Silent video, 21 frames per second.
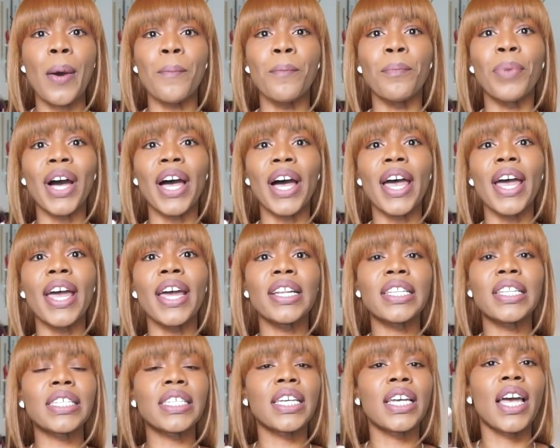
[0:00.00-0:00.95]

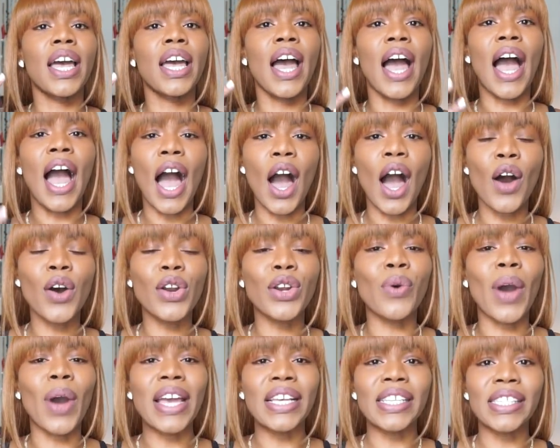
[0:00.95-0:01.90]
but how
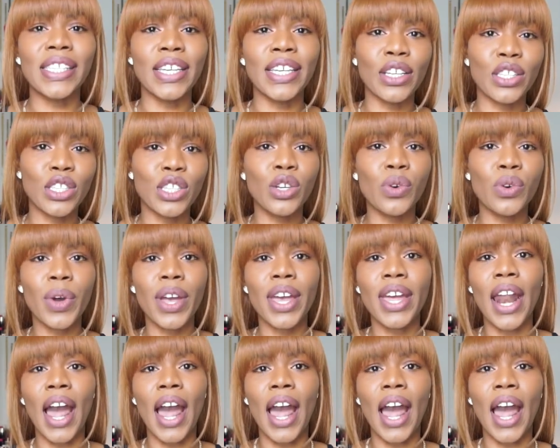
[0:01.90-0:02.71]
do I stick to it?